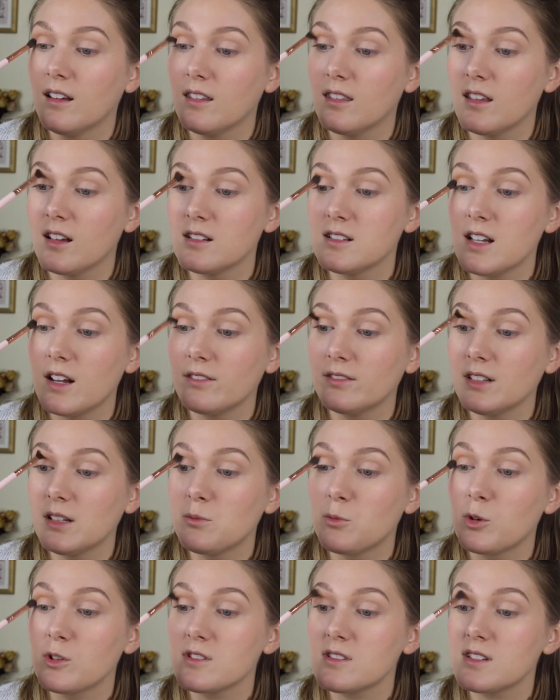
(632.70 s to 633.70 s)
they're definitely
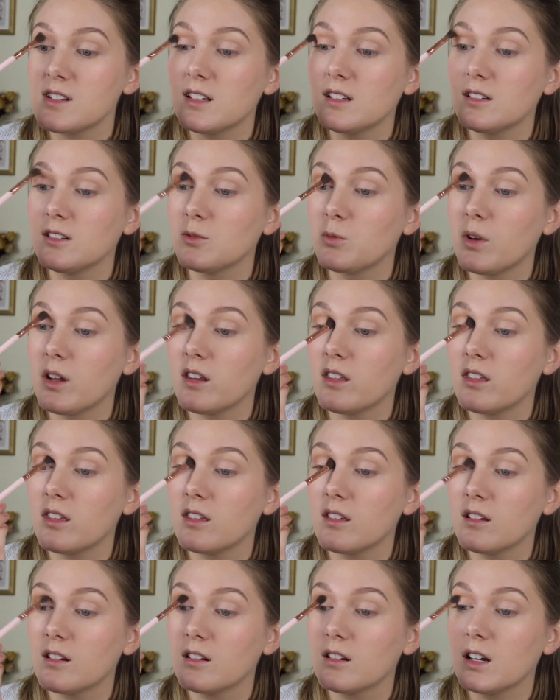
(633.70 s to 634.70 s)
more skilled with
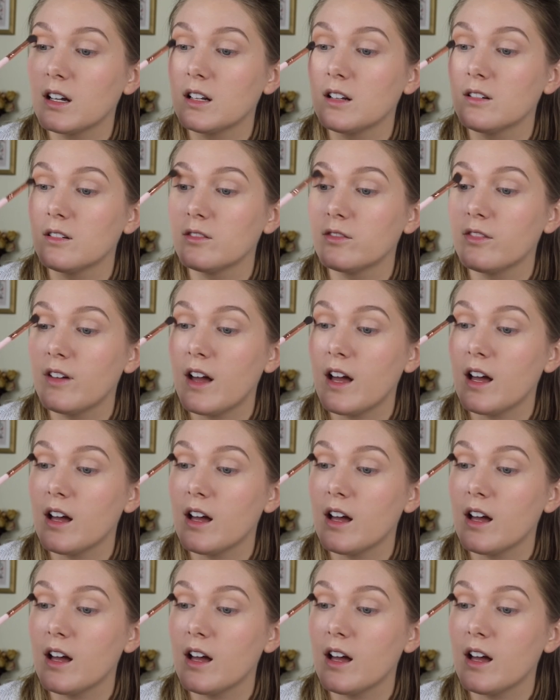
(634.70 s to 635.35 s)
kind of